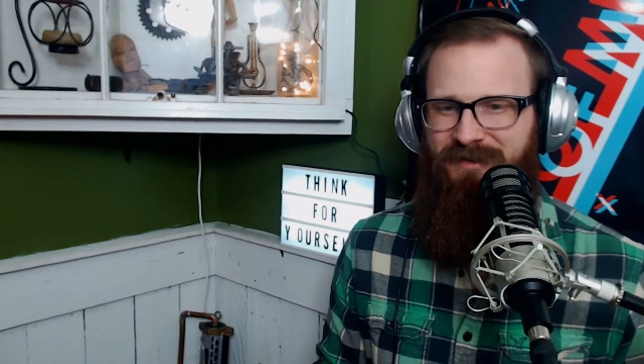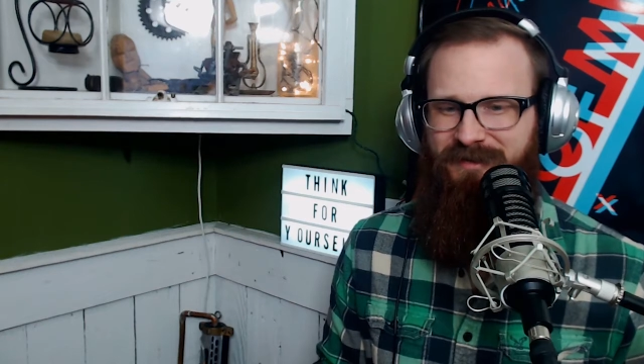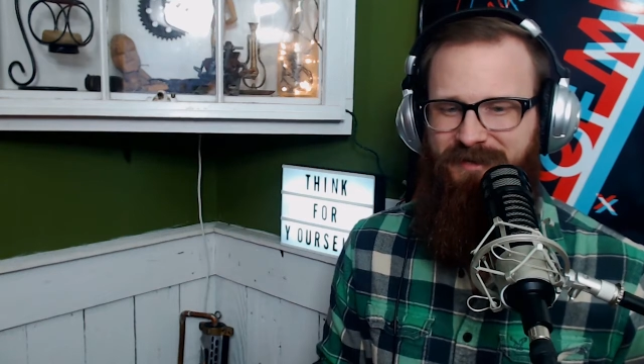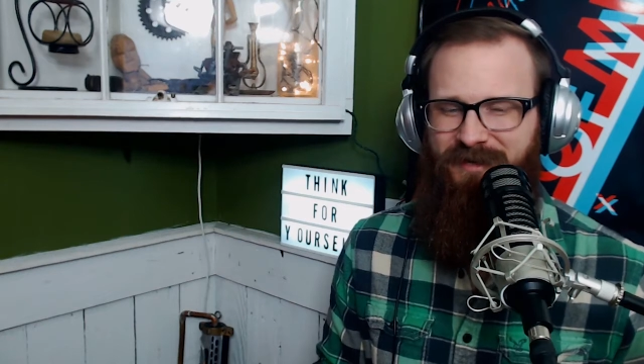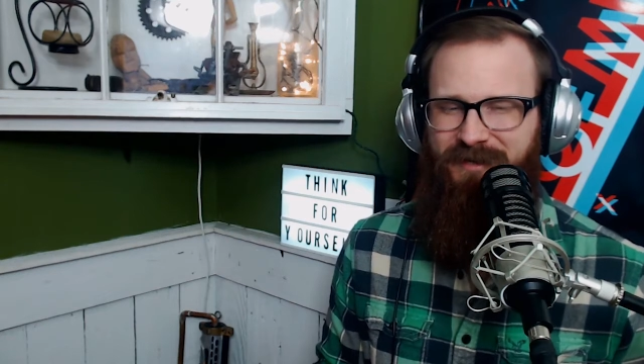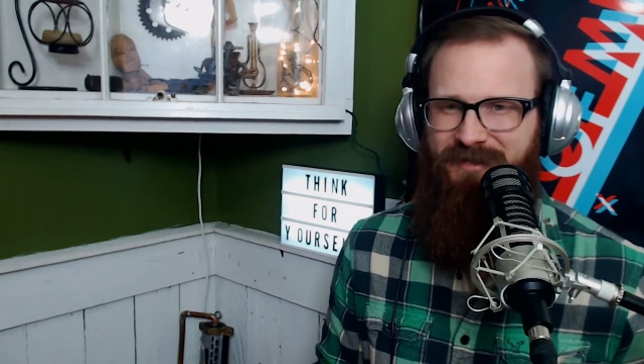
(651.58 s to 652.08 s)

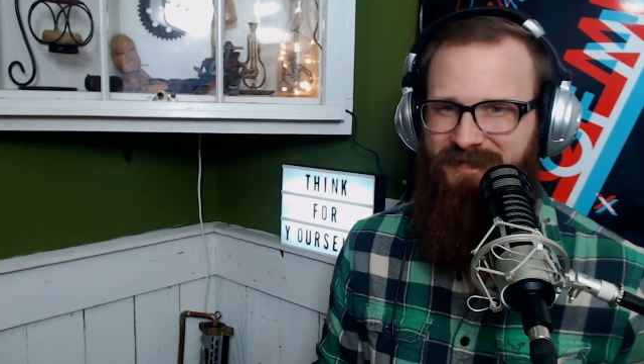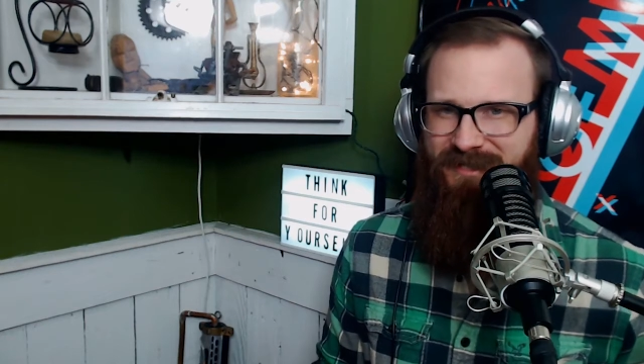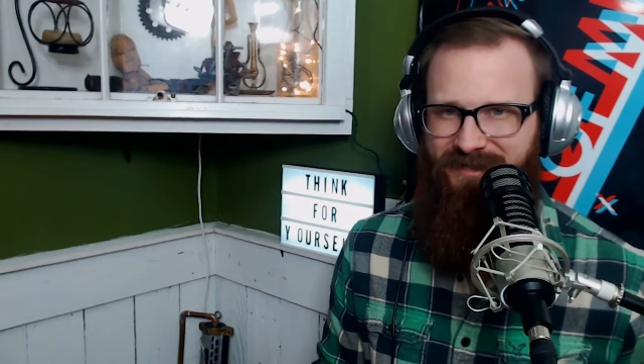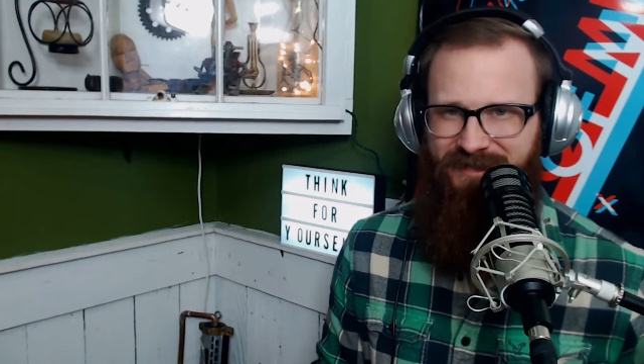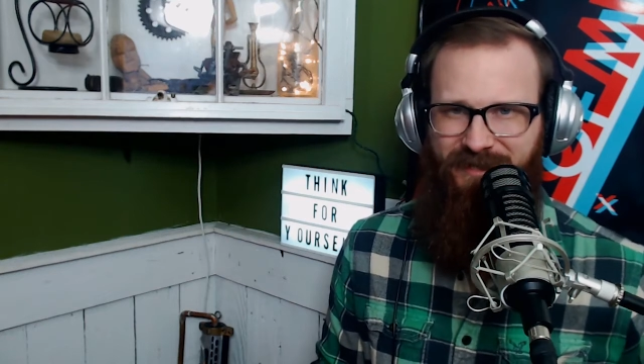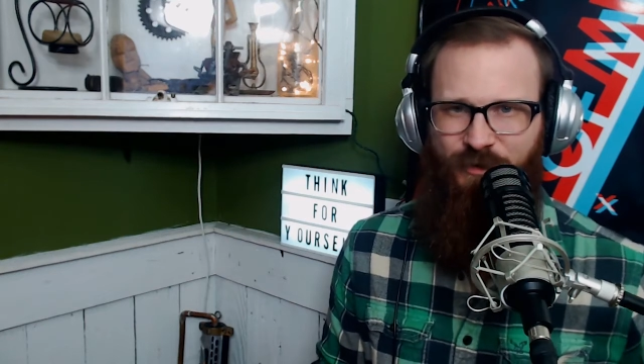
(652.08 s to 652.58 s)

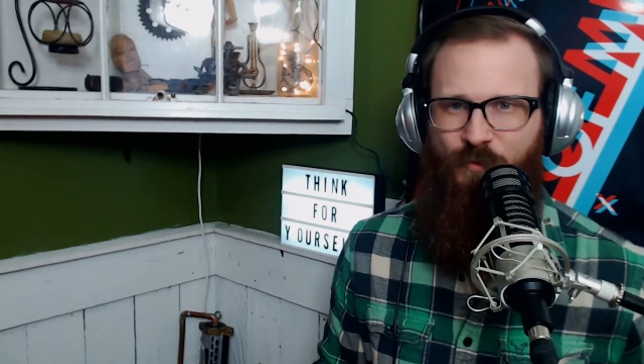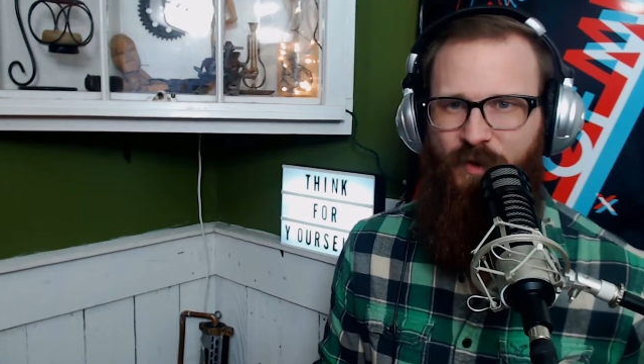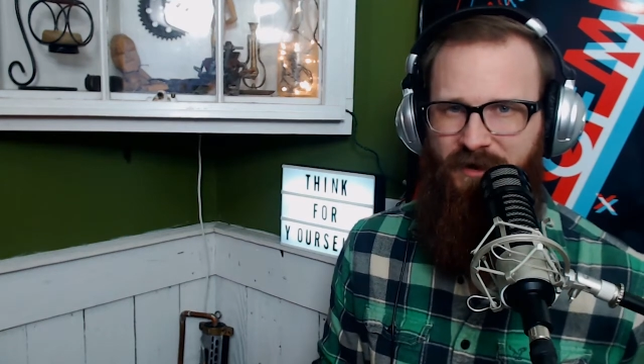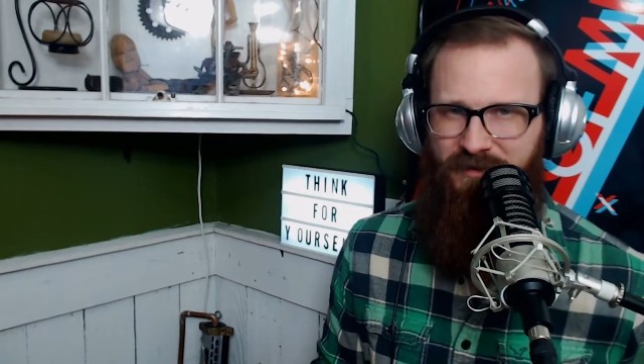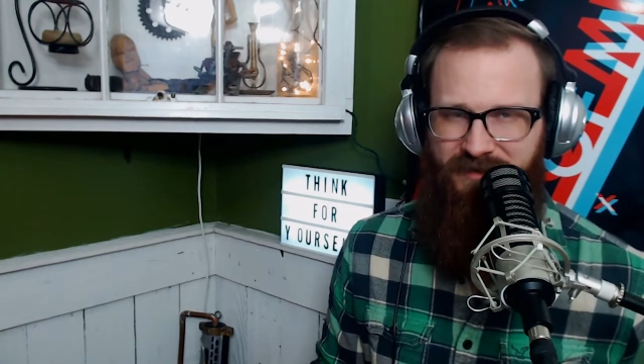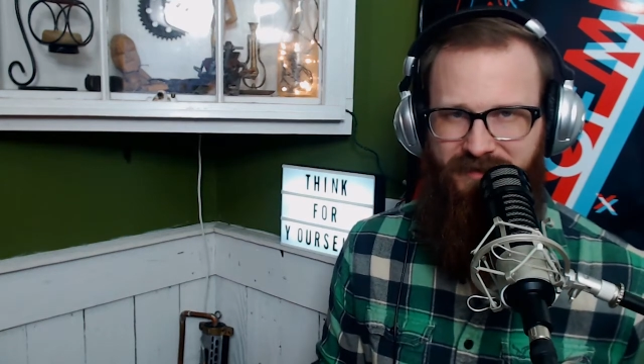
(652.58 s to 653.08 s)
content and
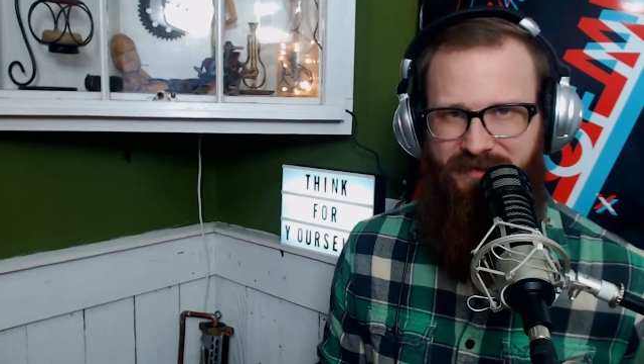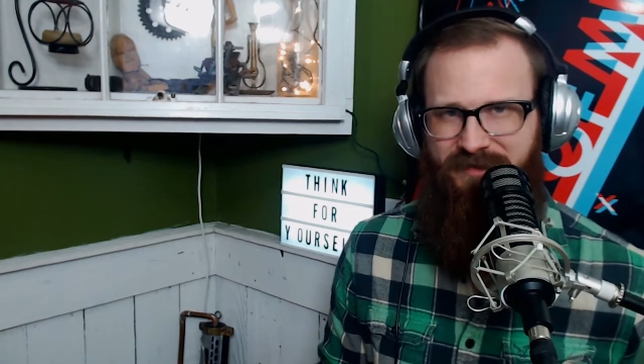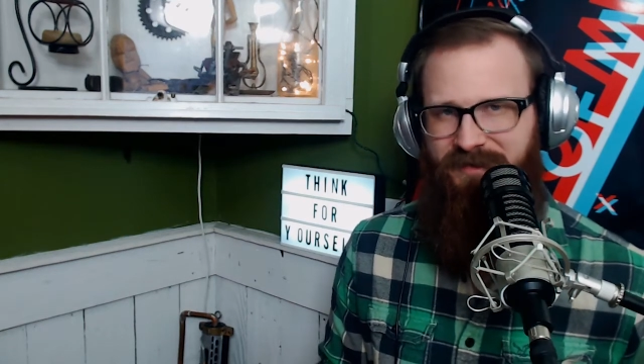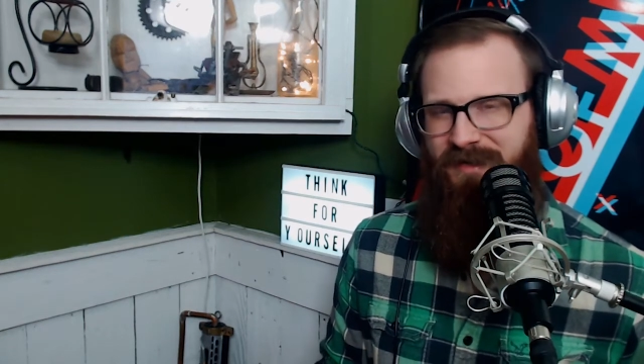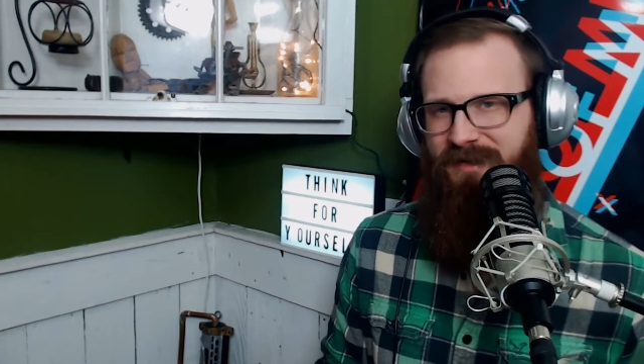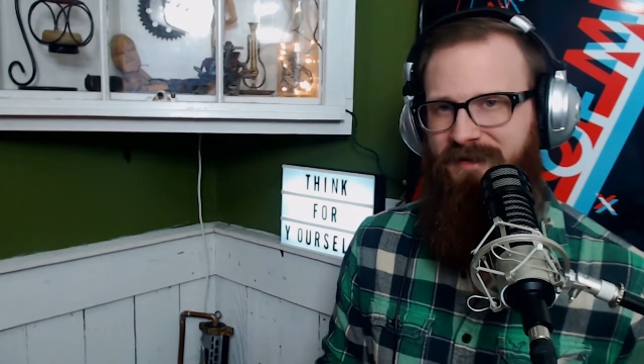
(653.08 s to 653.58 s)

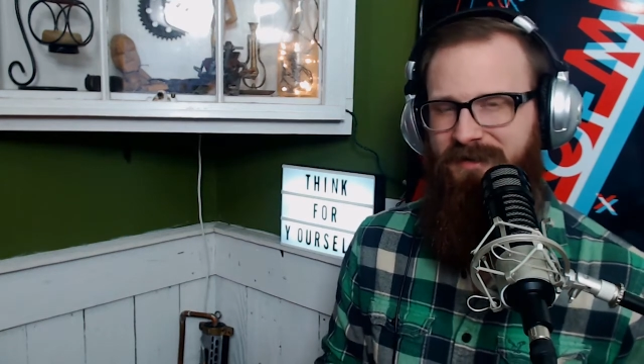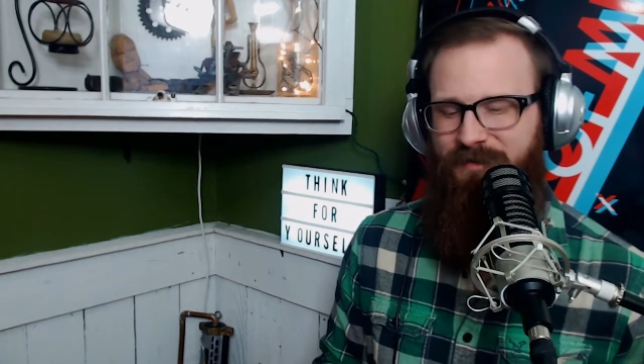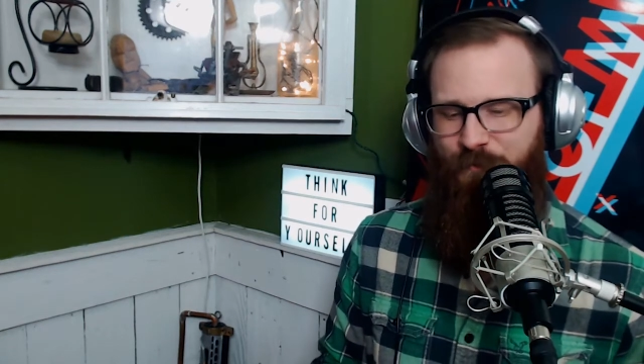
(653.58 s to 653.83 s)
awareness, and